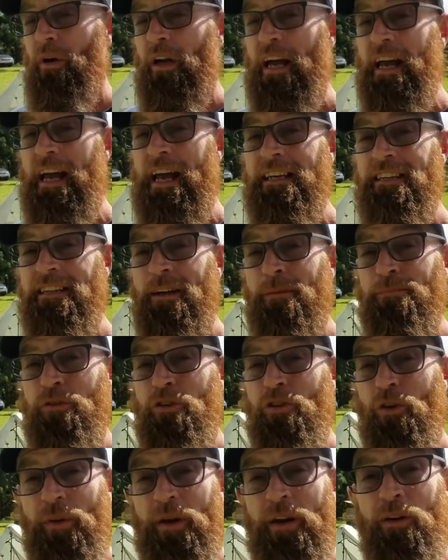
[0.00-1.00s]
I ended up
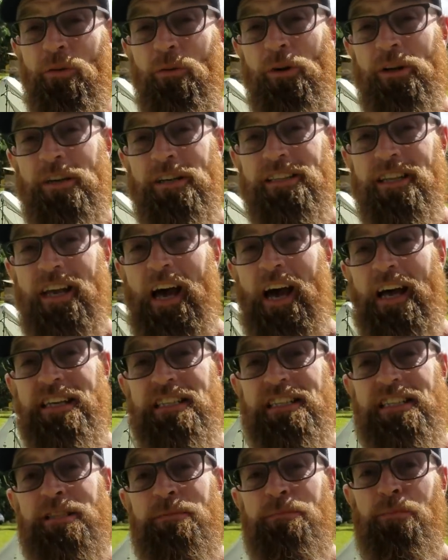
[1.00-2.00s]
doing was I
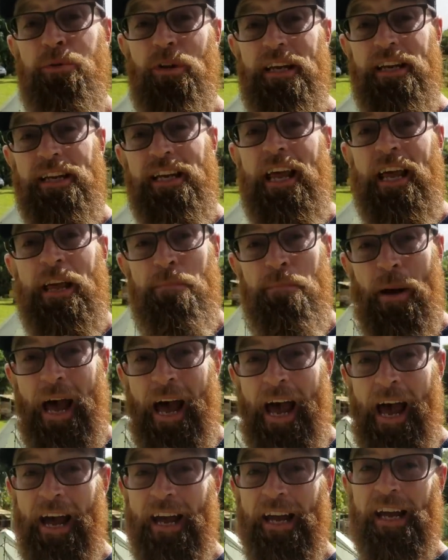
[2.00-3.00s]
split a
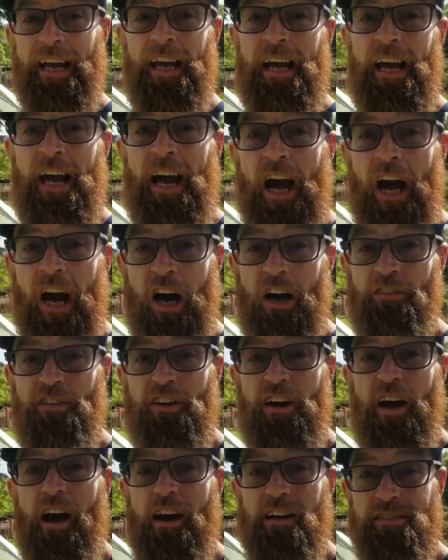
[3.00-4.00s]
pack of
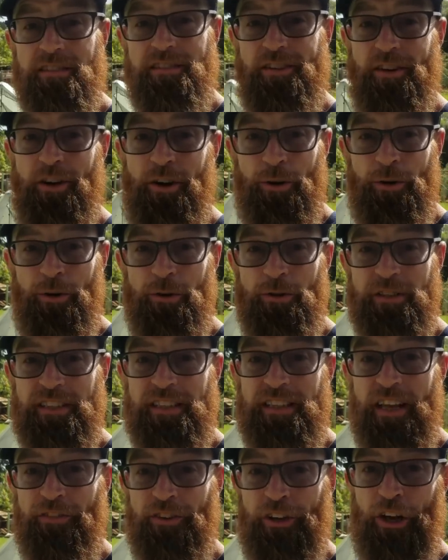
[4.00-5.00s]
Costco
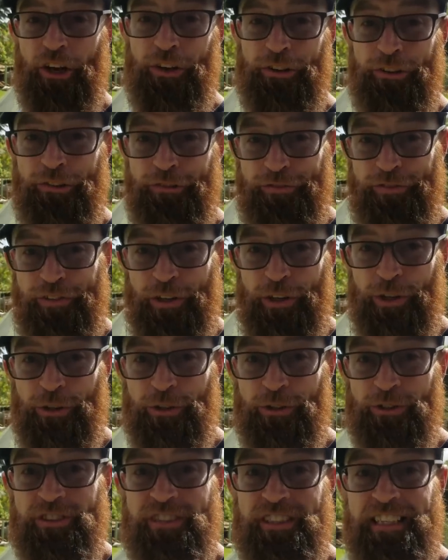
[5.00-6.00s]

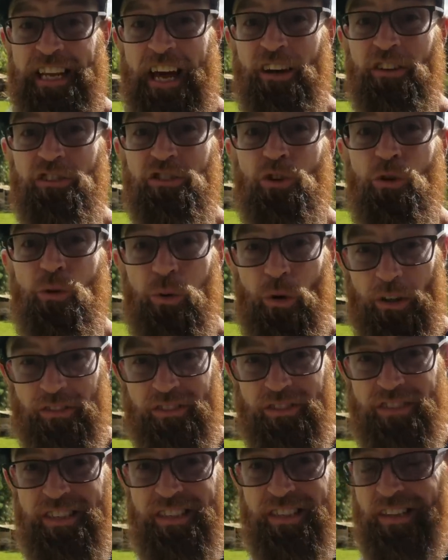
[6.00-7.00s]
700-fill down
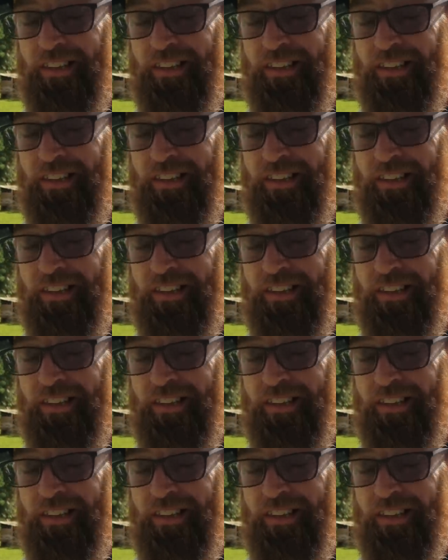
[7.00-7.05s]
quilts.